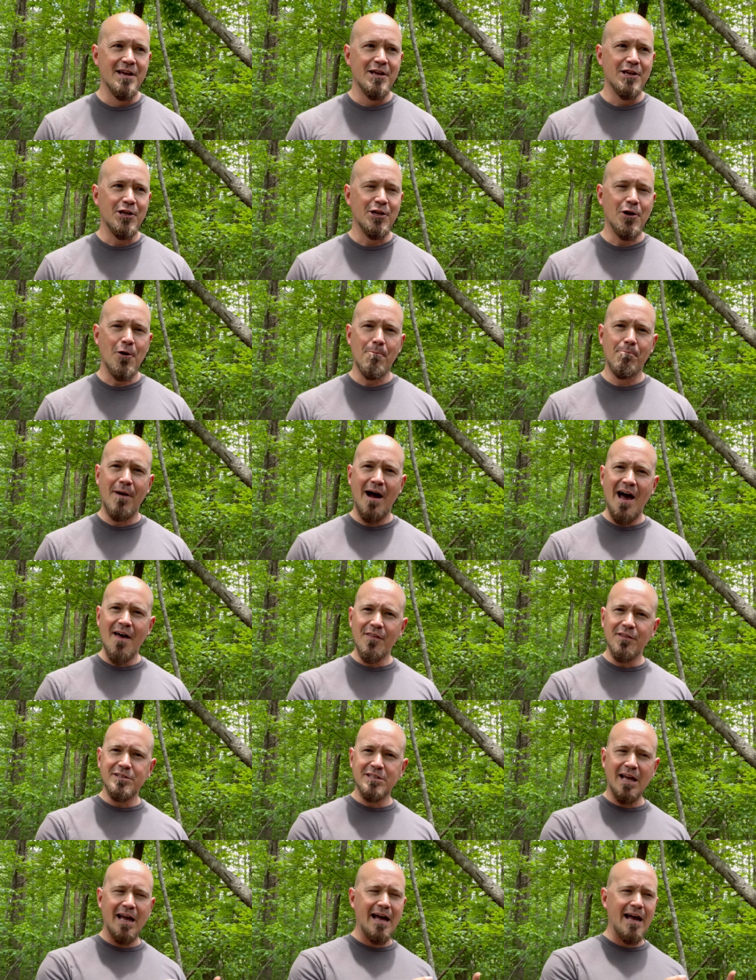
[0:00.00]
You know, by the
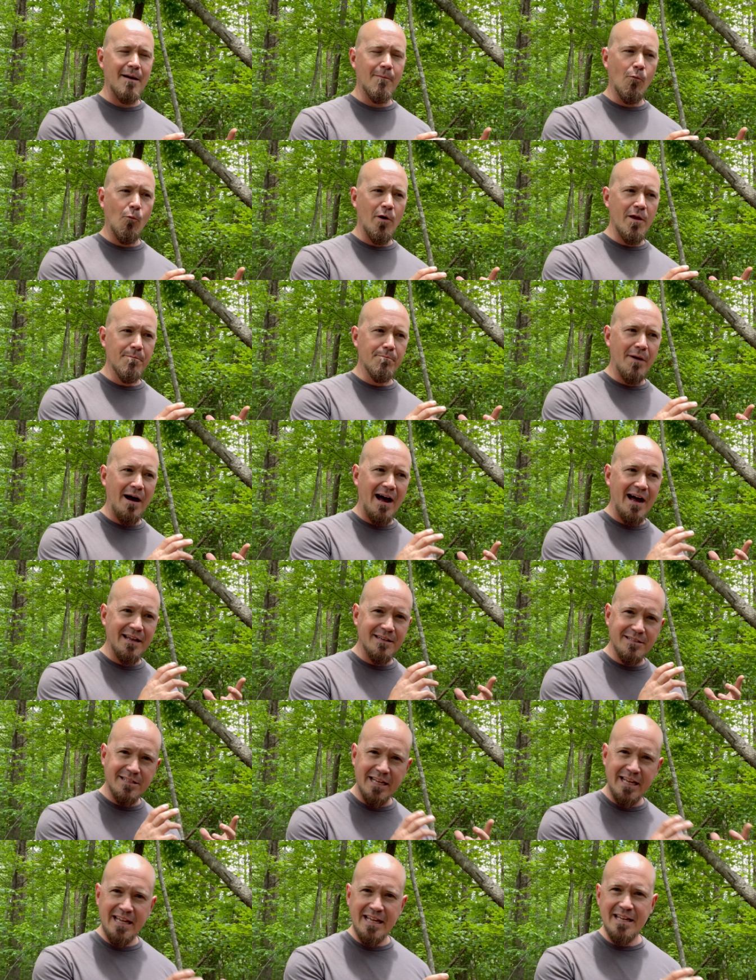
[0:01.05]
time we buy
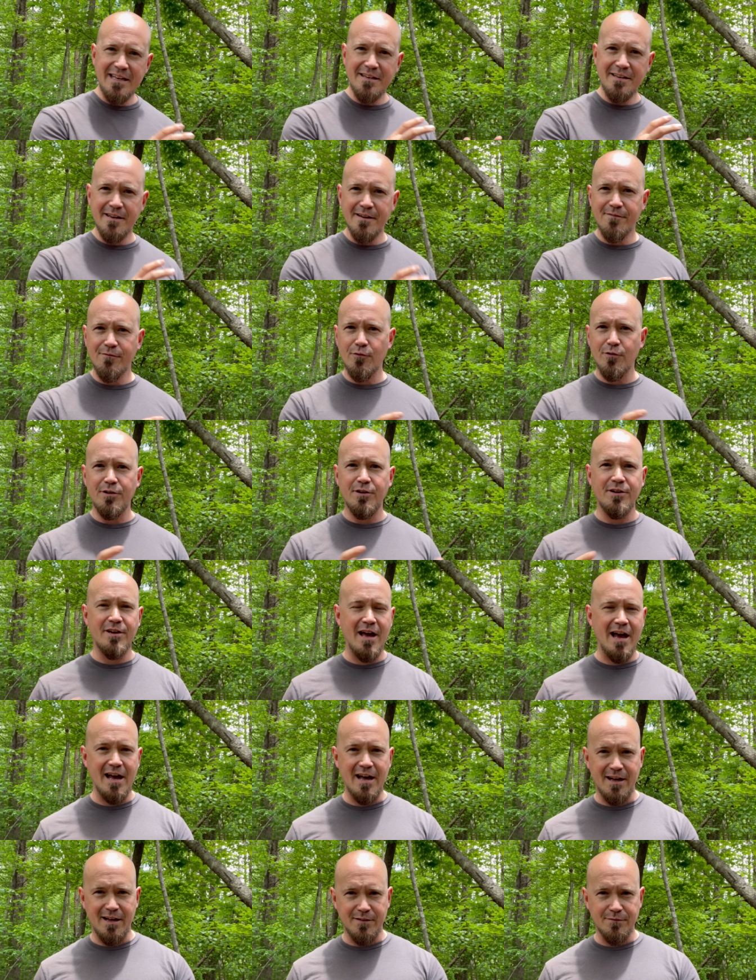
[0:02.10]
10 different
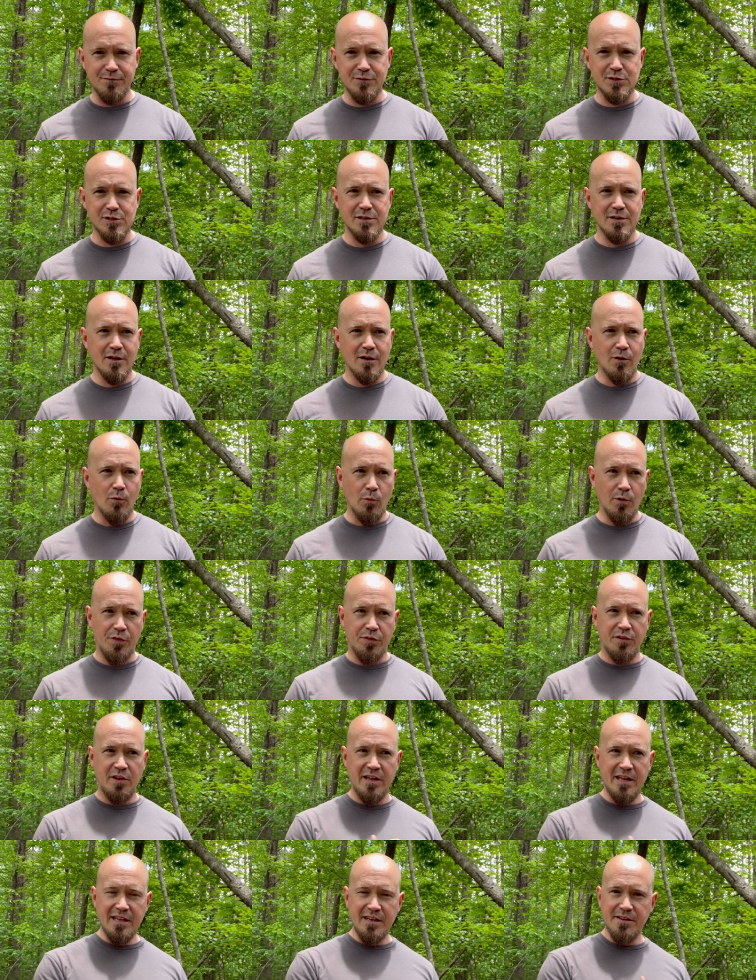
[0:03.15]
knives with
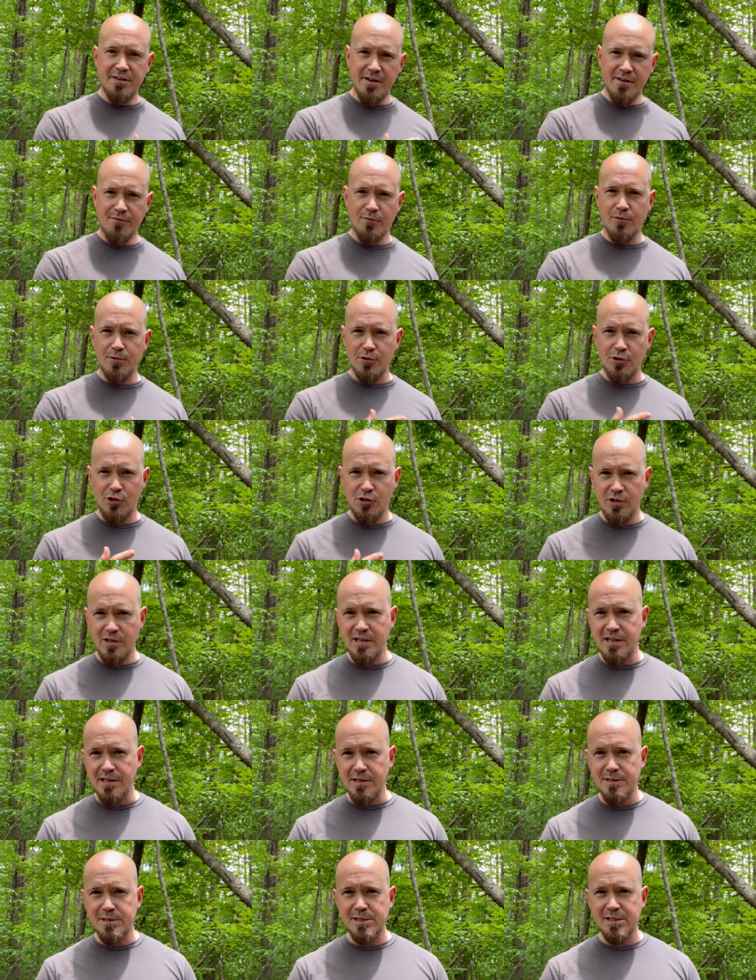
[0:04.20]
10 different
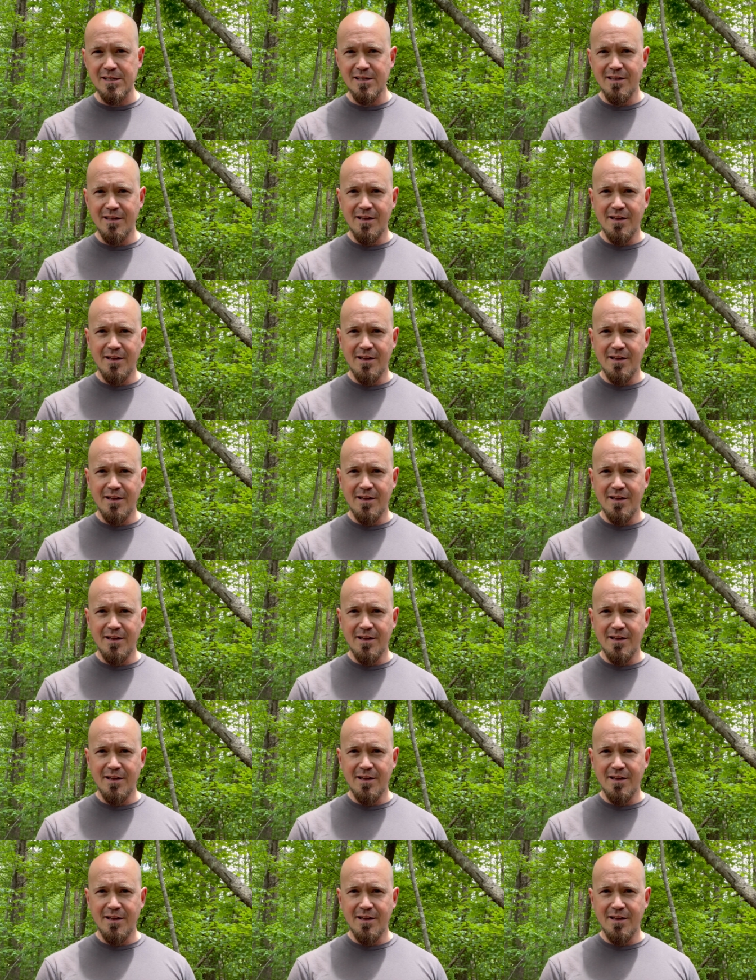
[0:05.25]
sheaths,